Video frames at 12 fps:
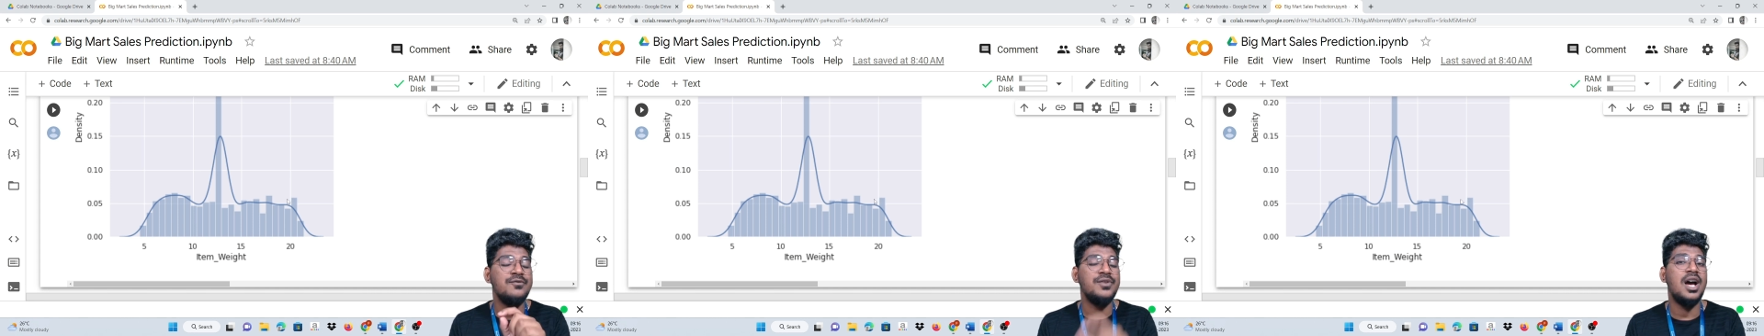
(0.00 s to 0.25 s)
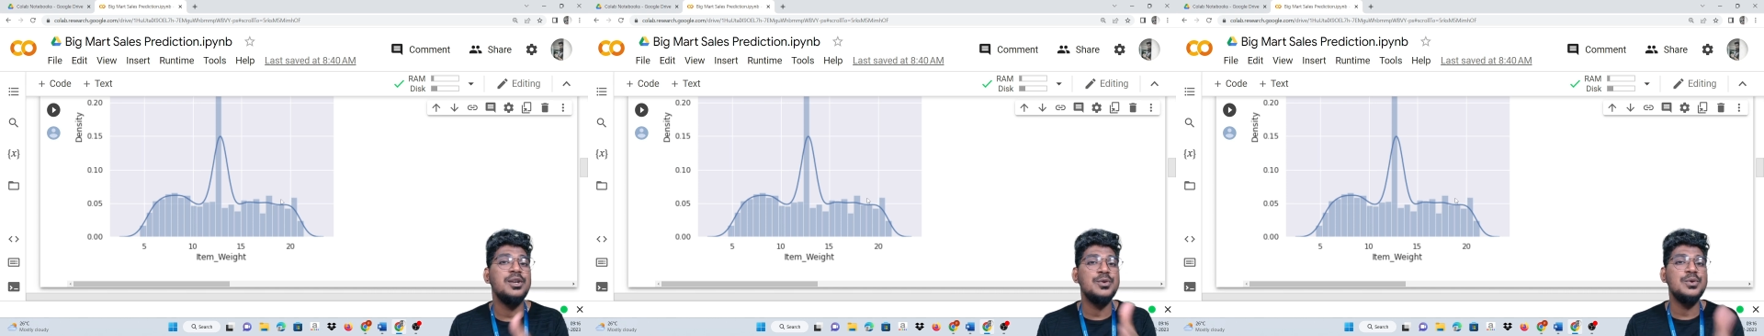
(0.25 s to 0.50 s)

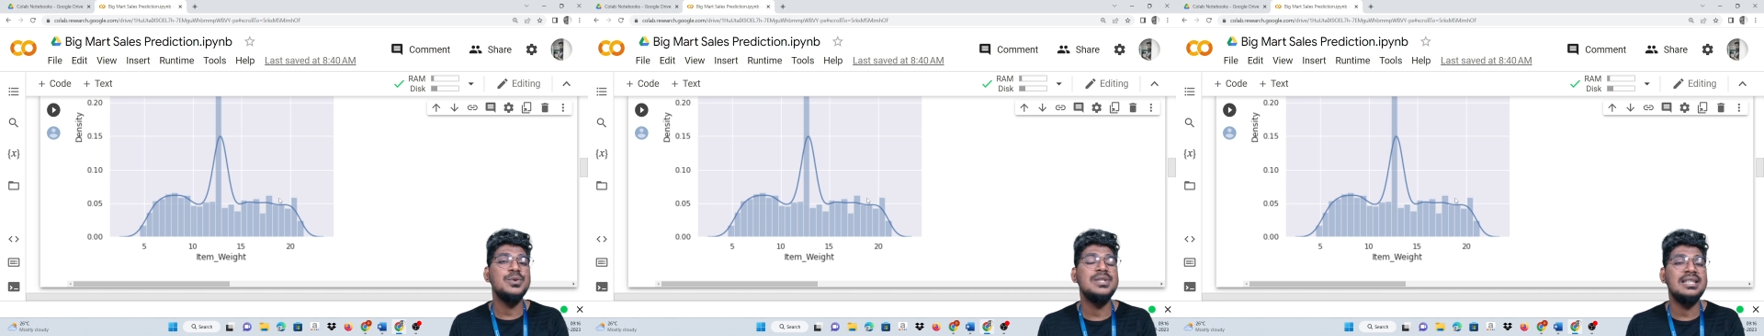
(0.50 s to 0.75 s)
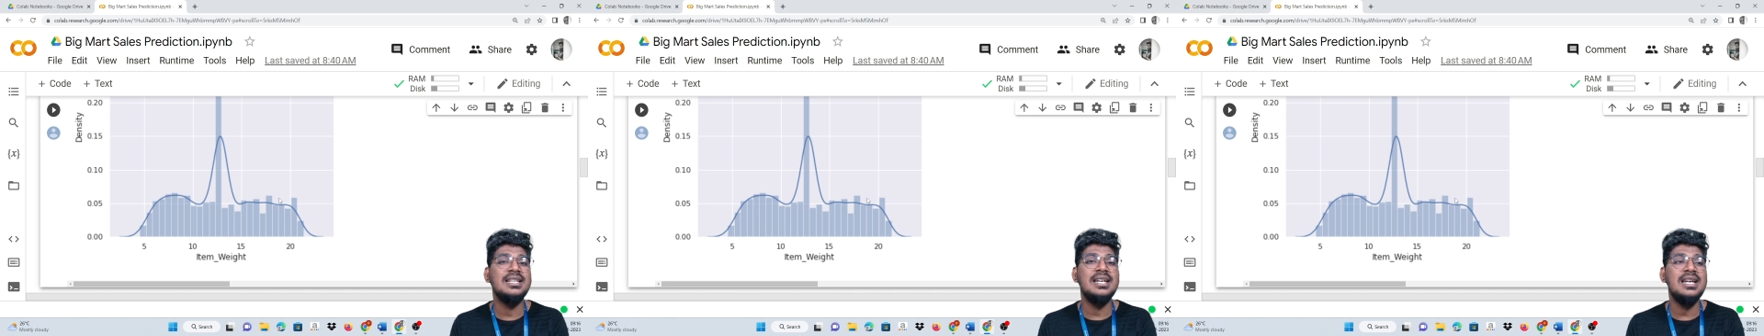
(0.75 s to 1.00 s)
we are
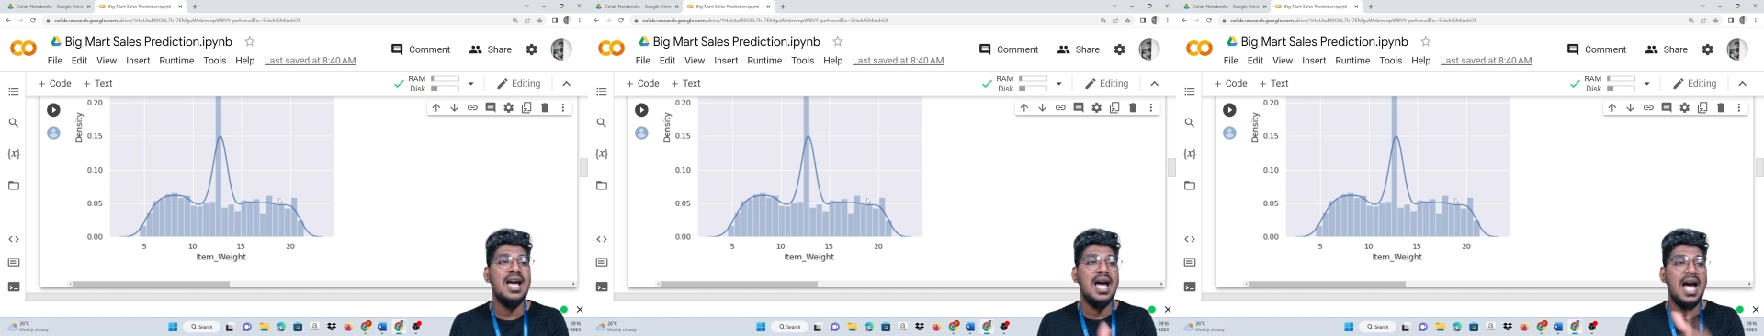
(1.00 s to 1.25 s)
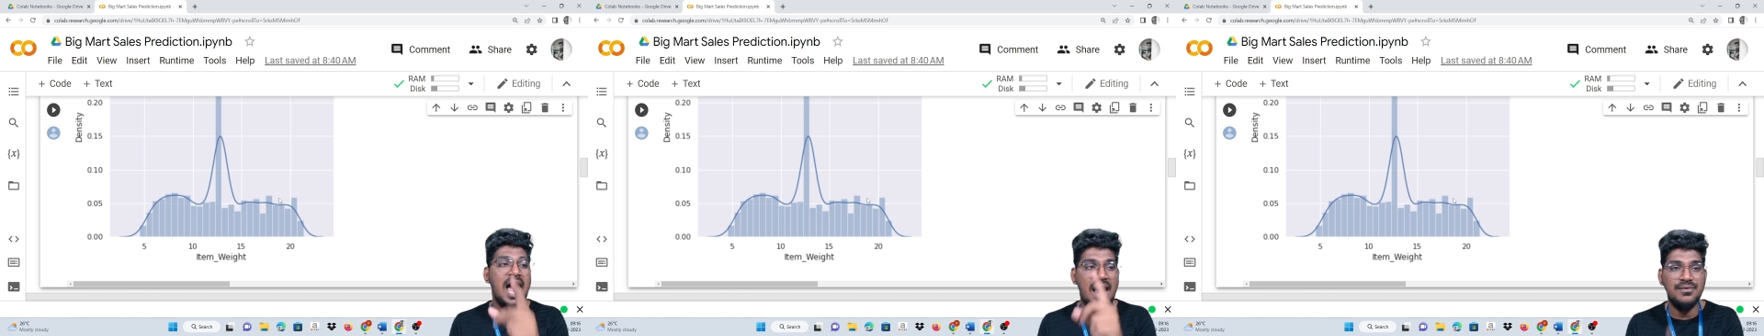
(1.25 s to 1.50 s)
using the
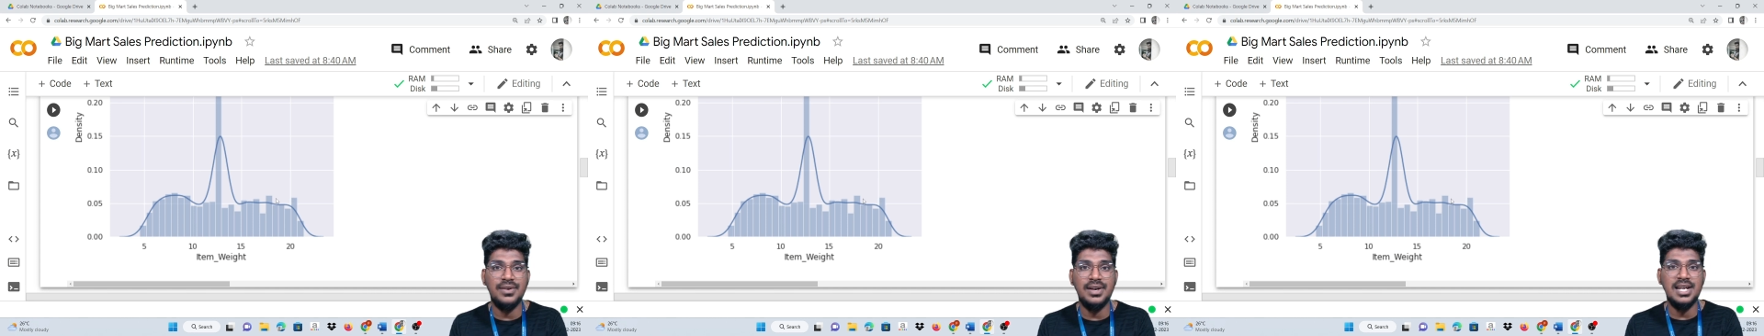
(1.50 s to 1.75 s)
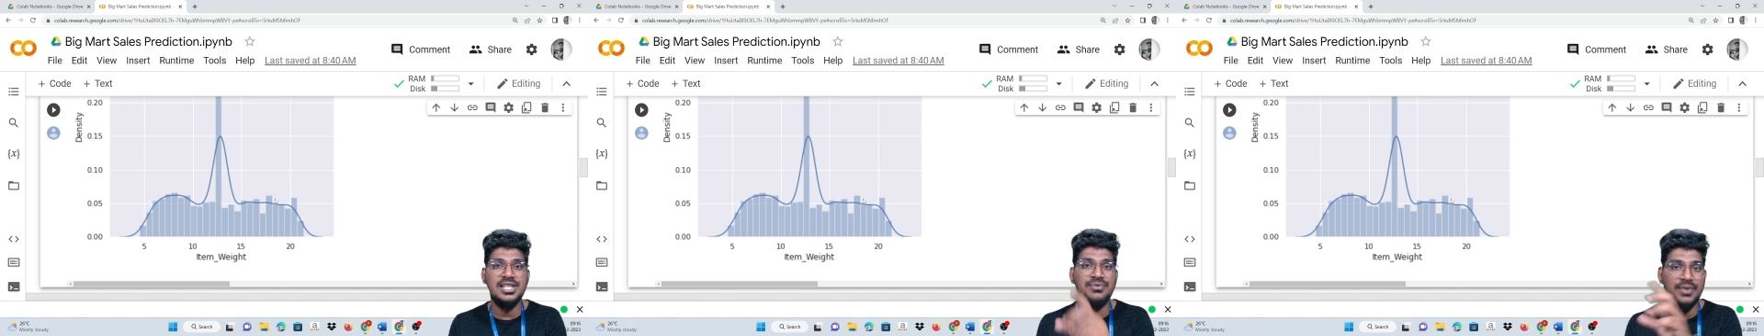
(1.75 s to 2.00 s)

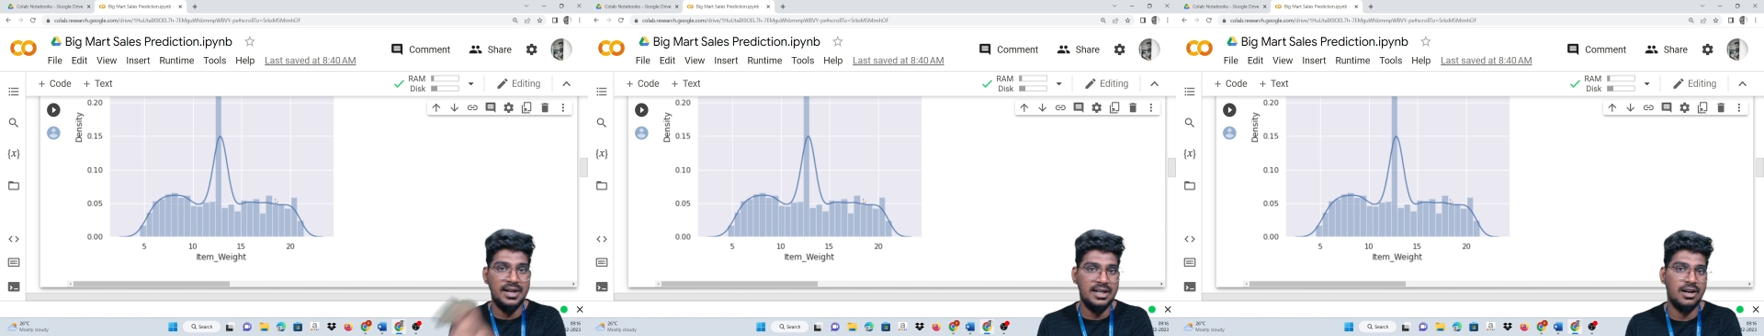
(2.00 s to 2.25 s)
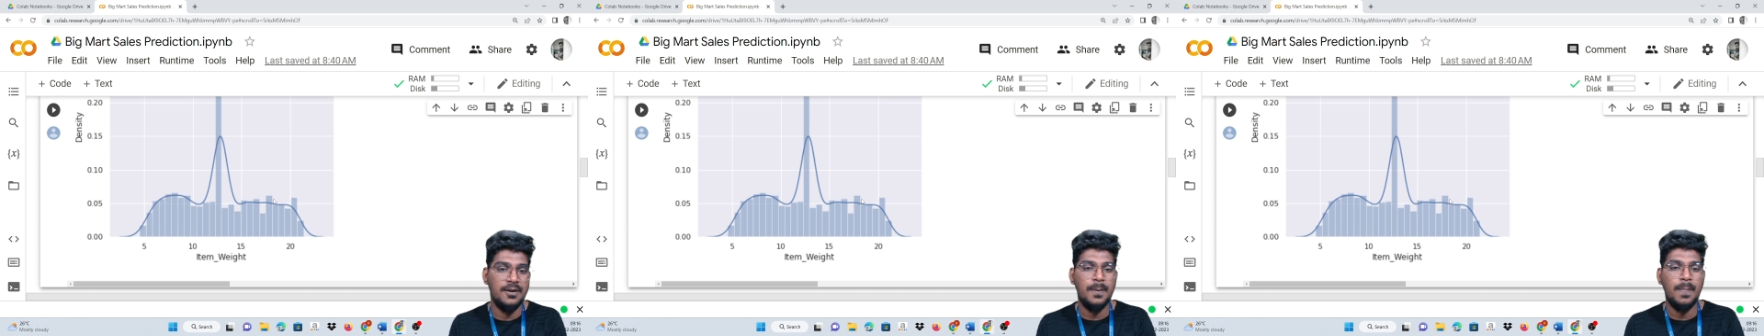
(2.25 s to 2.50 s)
average fill
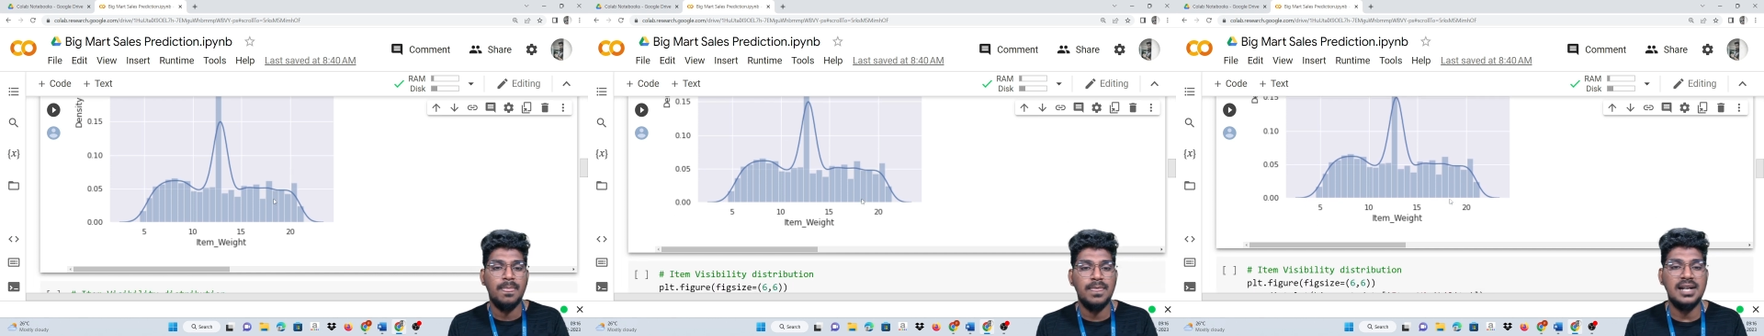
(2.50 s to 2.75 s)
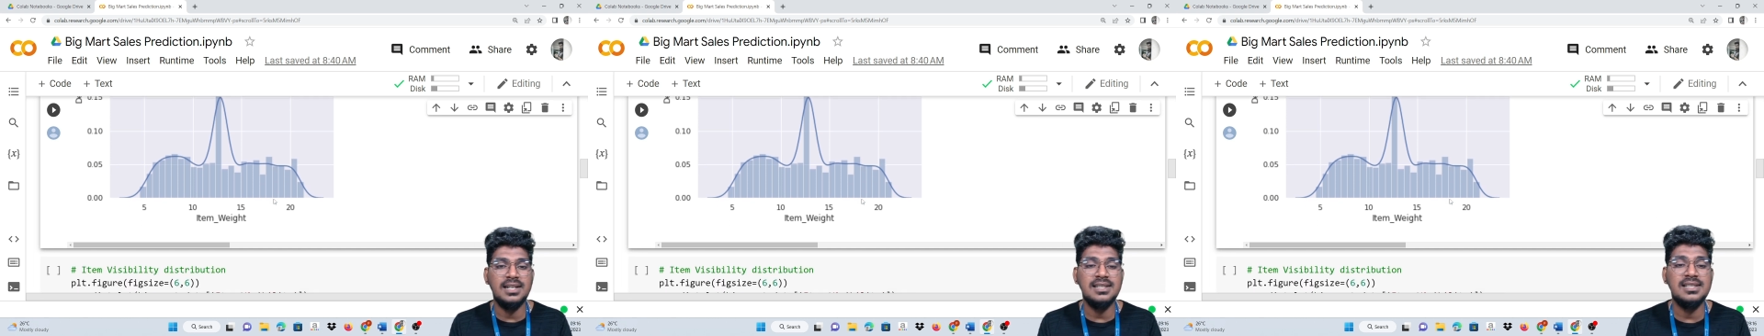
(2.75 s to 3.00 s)
now,
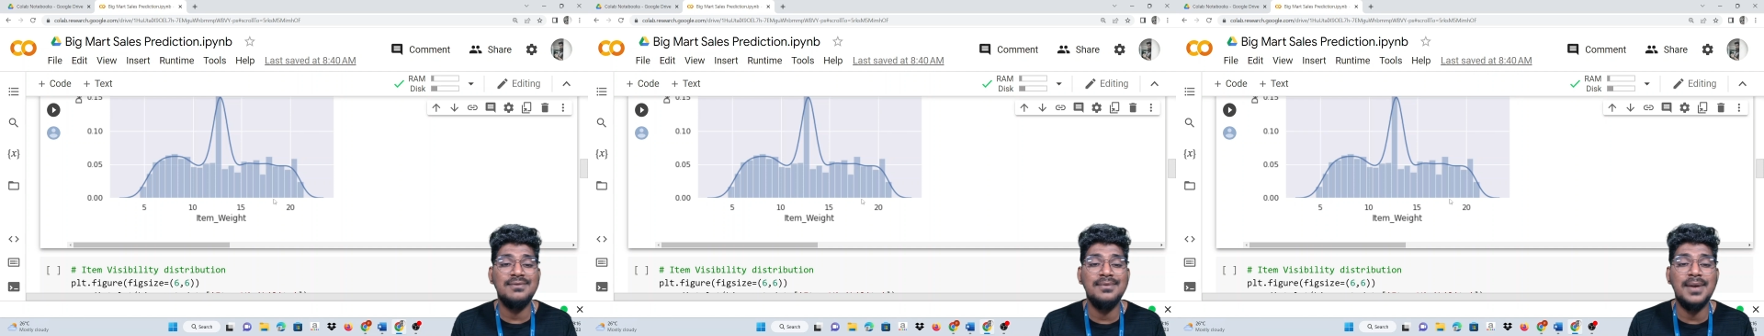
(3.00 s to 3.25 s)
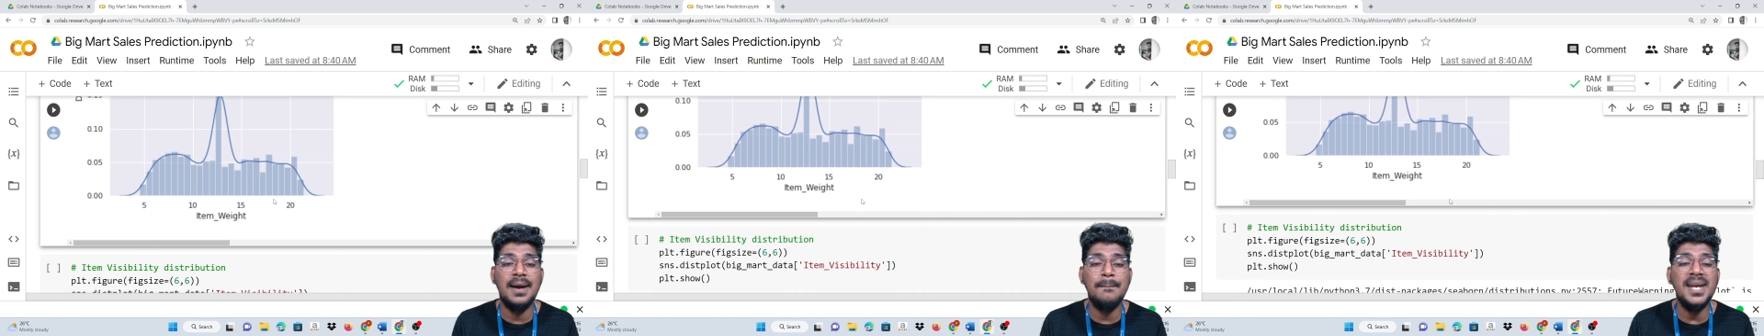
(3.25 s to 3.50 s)
that is
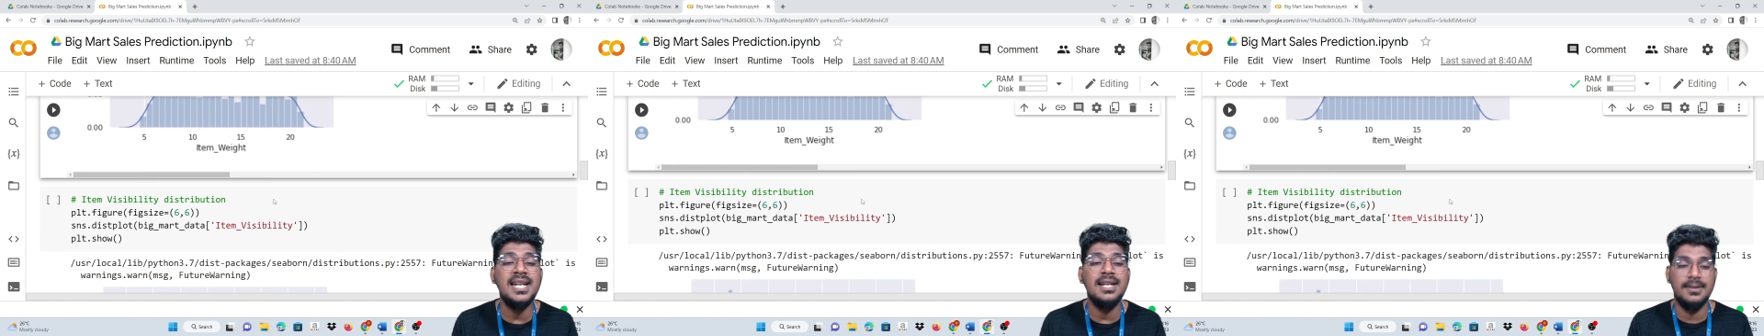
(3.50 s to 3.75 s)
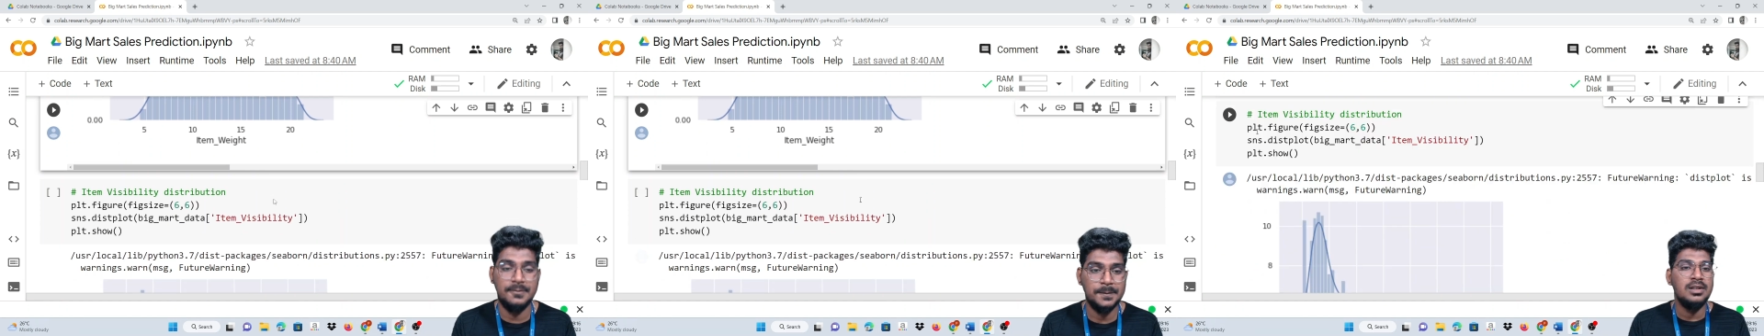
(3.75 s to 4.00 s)

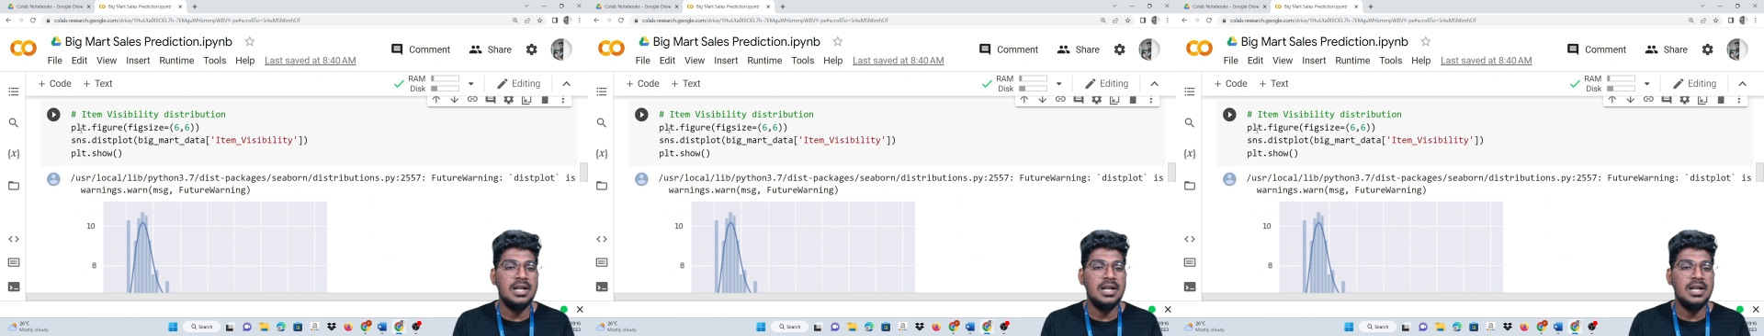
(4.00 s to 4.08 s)
mean.